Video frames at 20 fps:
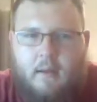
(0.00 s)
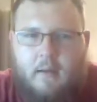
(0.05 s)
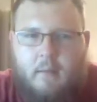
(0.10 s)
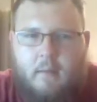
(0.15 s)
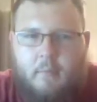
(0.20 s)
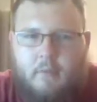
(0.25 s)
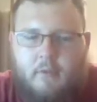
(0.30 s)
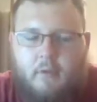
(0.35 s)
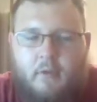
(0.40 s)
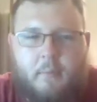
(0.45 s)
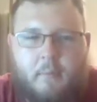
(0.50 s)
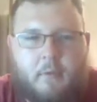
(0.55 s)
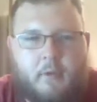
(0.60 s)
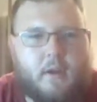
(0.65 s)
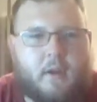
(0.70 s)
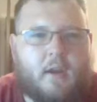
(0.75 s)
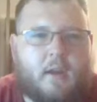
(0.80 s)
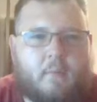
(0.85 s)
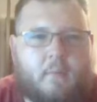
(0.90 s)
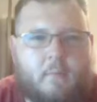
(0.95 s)
Was doing really
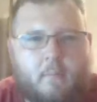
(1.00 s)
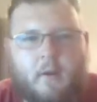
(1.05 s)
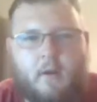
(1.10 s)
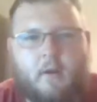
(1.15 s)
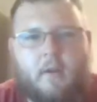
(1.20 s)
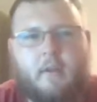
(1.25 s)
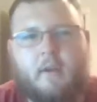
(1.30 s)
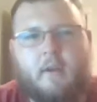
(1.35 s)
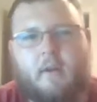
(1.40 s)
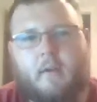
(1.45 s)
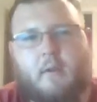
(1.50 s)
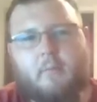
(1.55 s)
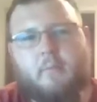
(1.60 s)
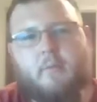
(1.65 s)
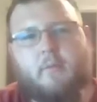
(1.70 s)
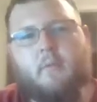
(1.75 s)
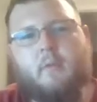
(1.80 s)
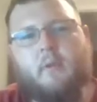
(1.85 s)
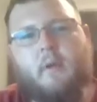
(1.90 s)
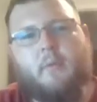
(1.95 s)
good earlier.
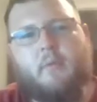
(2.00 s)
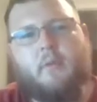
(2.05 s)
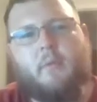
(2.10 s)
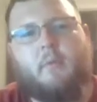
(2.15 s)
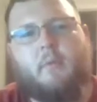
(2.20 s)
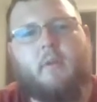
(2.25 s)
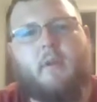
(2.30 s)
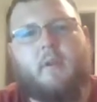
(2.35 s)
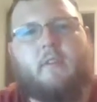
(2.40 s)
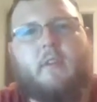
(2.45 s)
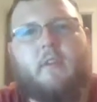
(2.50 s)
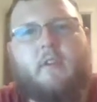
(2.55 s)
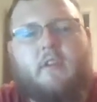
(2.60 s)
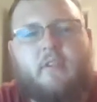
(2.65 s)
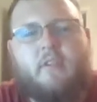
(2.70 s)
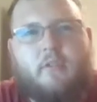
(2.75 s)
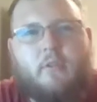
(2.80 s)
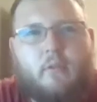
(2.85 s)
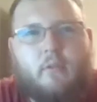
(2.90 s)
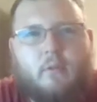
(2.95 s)
I was up to like
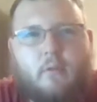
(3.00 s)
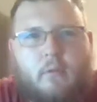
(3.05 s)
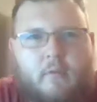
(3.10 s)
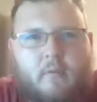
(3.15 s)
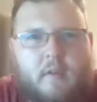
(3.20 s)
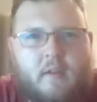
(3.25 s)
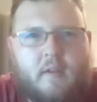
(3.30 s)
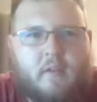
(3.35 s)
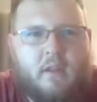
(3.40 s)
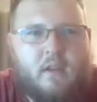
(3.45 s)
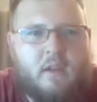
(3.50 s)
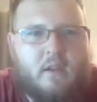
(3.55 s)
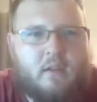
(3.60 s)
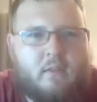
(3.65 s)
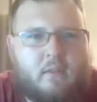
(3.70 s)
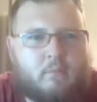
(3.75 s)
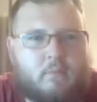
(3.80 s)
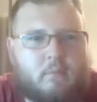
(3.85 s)
3250,